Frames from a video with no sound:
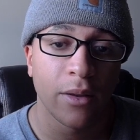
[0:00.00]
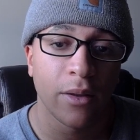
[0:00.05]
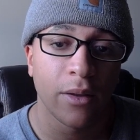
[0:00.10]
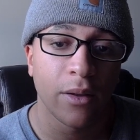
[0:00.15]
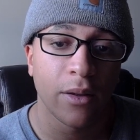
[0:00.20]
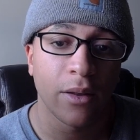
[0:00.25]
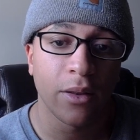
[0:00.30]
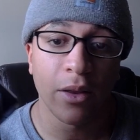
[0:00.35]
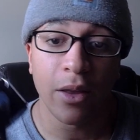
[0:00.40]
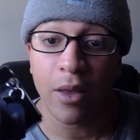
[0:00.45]

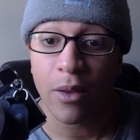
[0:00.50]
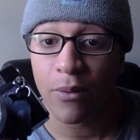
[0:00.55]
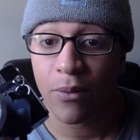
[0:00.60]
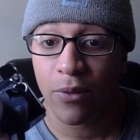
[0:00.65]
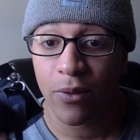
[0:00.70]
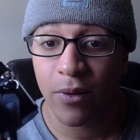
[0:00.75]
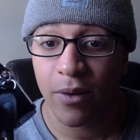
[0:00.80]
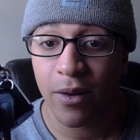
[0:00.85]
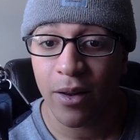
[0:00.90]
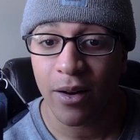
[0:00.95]

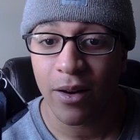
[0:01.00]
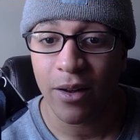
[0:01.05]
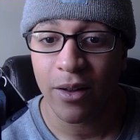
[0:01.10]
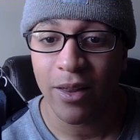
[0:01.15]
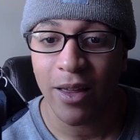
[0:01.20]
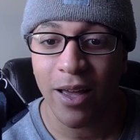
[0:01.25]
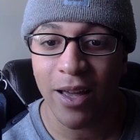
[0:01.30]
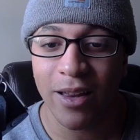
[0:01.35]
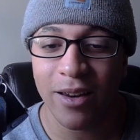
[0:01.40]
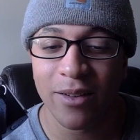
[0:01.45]
leave and all
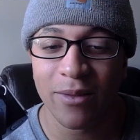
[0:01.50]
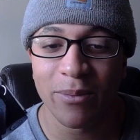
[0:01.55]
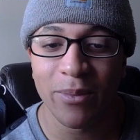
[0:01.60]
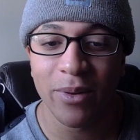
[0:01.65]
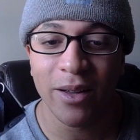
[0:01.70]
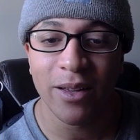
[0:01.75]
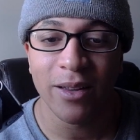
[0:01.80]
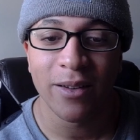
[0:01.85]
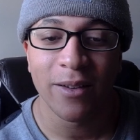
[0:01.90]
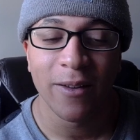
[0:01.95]
that.
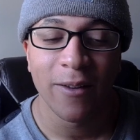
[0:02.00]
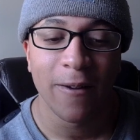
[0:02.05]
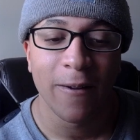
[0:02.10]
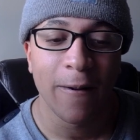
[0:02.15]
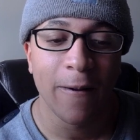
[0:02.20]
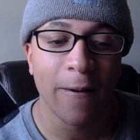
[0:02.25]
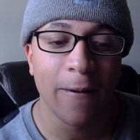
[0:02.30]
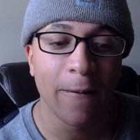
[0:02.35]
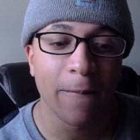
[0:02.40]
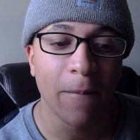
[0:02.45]
But
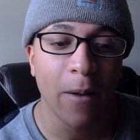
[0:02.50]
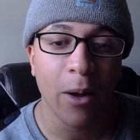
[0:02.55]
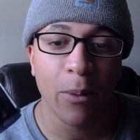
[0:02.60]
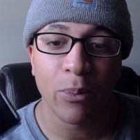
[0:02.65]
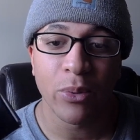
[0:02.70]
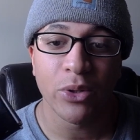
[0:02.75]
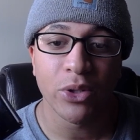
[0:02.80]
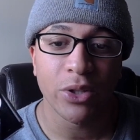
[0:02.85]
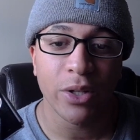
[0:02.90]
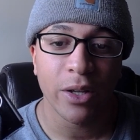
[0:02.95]
I
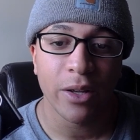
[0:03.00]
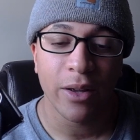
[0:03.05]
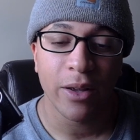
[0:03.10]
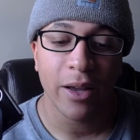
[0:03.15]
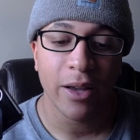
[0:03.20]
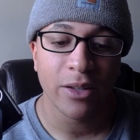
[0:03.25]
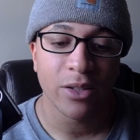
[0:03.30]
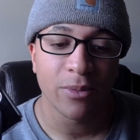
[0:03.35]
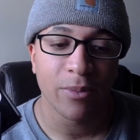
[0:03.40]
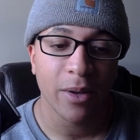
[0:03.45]
appreciate you
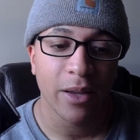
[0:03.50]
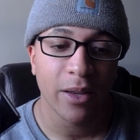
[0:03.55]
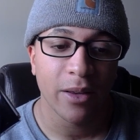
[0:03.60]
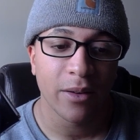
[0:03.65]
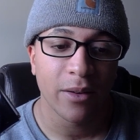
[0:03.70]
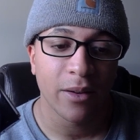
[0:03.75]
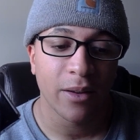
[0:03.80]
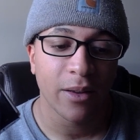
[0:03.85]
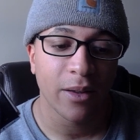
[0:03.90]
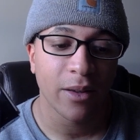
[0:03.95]
guys,
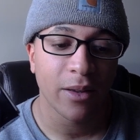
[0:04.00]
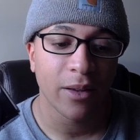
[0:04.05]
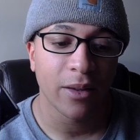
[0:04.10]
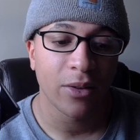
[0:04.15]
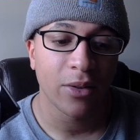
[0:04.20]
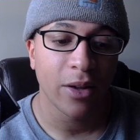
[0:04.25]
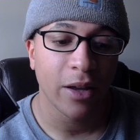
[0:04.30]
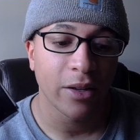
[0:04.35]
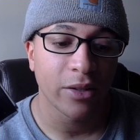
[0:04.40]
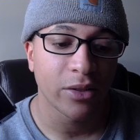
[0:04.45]
man. You
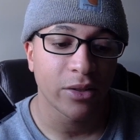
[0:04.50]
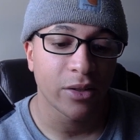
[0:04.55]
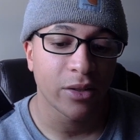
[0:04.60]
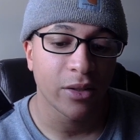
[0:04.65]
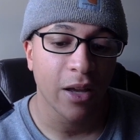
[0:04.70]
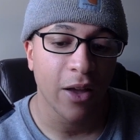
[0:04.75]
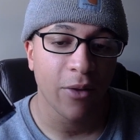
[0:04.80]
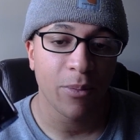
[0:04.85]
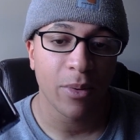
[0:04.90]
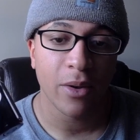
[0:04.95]
guys
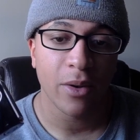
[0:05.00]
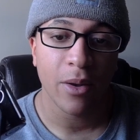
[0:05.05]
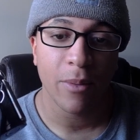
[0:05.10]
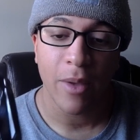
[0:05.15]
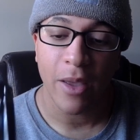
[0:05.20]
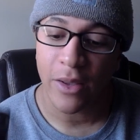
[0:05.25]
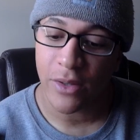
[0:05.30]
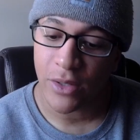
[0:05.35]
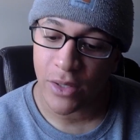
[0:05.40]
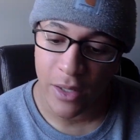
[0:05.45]
have been
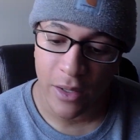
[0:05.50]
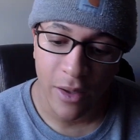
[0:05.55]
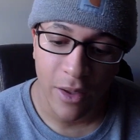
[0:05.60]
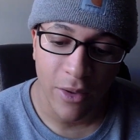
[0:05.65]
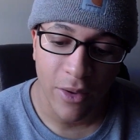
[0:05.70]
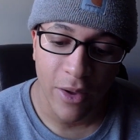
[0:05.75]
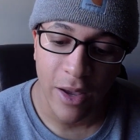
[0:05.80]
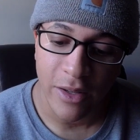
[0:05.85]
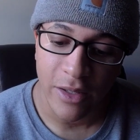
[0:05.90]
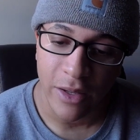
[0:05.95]
amazing. You
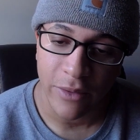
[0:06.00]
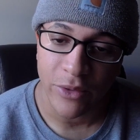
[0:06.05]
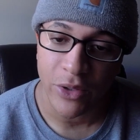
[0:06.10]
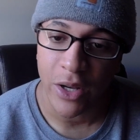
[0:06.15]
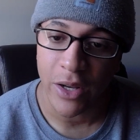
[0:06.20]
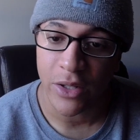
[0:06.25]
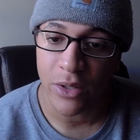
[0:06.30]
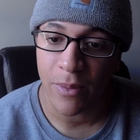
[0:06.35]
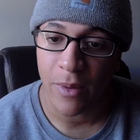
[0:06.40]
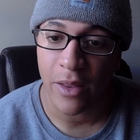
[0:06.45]
guys have
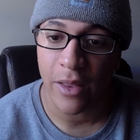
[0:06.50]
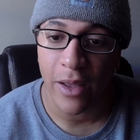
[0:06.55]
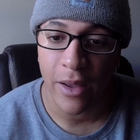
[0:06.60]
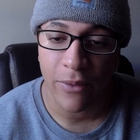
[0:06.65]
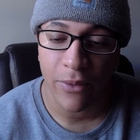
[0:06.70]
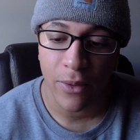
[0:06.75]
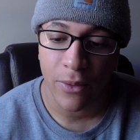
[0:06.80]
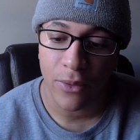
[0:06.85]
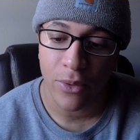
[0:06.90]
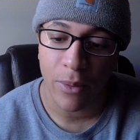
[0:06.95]
changed my
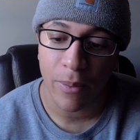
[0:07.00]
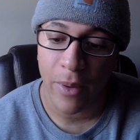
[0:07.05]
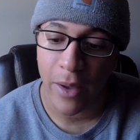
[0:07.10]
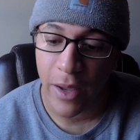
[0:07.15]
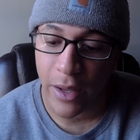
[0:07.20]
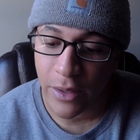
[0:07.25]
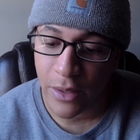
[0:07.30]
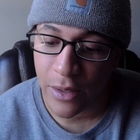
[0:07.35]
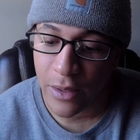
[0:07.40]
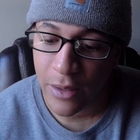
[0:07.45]
life over the
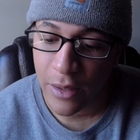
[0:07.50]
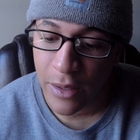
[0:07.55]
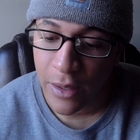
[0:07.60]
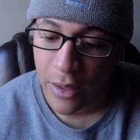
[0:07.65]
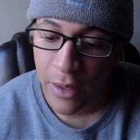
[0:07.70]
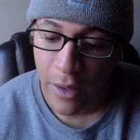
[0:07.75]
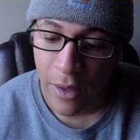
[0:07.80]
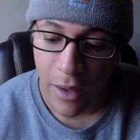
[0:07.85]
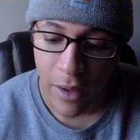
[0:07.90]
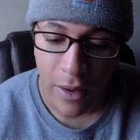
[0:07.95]
past
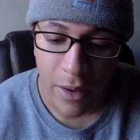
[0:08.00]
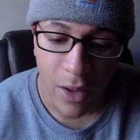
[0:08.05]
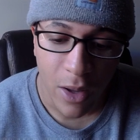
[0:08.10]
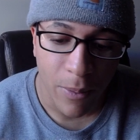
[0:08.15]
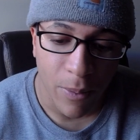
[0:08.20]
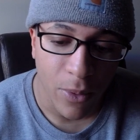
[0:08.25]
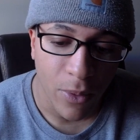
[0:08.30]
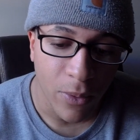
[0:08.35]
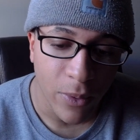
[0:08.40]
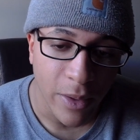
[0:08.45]

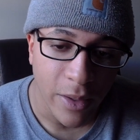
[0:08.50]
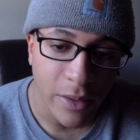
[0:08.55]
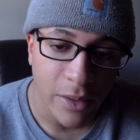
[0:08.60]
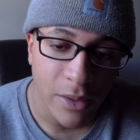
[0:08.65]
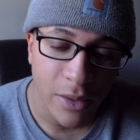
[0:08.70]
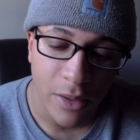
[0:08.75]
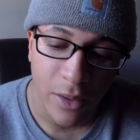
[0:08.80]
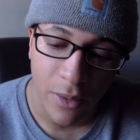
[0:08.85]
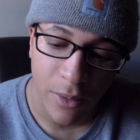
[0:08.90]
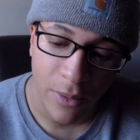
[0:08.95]
couple weeks.
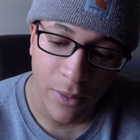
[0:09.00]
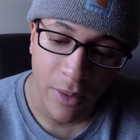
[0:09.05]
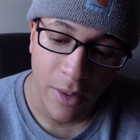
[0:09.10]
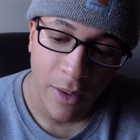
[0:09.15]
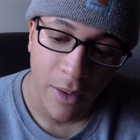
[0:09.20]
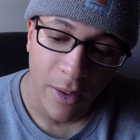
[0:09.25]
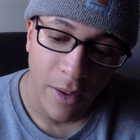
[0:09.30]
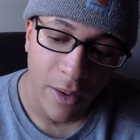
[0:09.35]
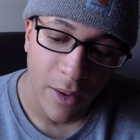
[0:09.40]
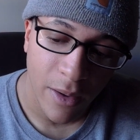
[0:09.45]
So
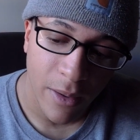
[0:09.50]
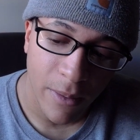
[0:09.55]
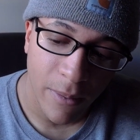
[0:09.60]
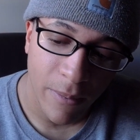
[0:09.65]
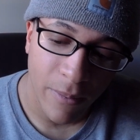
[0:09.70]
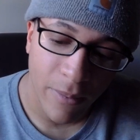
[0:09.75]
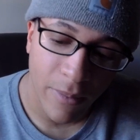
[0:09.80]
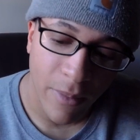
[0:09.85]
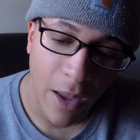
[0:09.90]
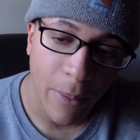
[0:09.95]

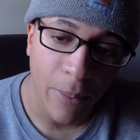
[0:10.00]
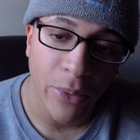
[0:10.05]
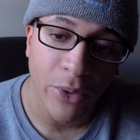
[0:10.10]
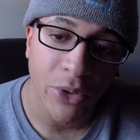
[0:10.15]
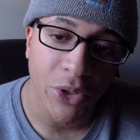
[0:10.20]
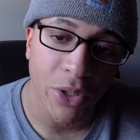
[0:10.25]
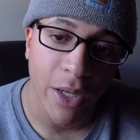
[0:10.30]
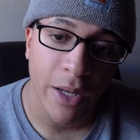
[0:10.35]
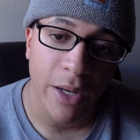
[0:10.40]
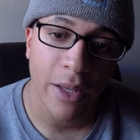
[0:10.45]
I
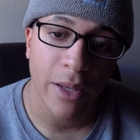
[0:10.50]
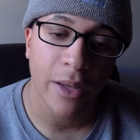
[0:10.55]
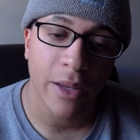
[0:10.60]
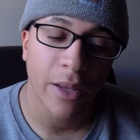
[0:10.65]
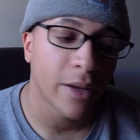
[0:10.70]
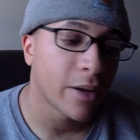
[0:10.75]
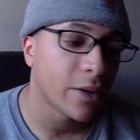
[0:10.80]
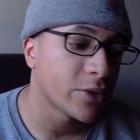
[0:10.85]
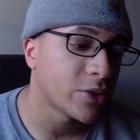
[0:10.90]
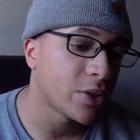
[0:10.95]
appreciate it,
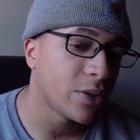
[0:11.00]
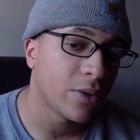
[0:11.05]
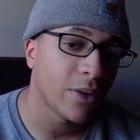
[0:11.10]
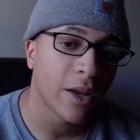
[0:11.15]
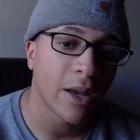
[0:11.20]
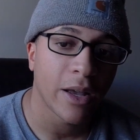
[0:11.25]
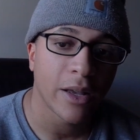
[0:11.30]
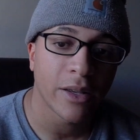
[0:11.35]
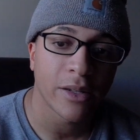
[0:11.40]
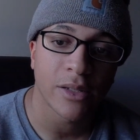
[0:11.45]
and I'll see you
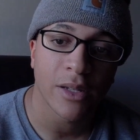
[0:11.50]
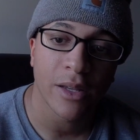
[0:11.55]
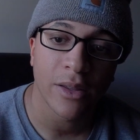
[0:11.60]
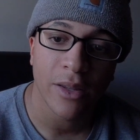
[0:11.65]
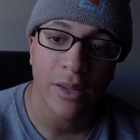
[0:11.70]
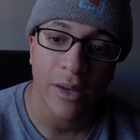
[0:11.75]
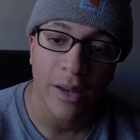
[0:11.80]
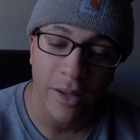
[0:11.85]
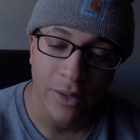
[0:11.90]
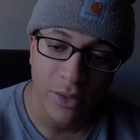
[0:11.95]
guys in
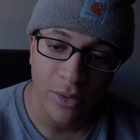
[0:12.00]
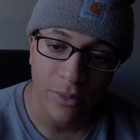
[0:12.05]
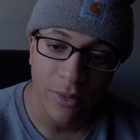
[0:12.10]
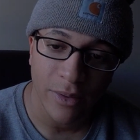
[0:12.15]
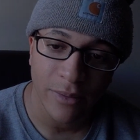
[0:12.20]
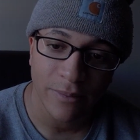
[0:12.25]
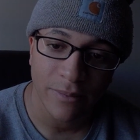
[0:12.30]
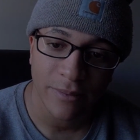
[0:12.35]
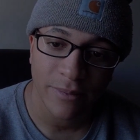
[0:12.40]
the next one.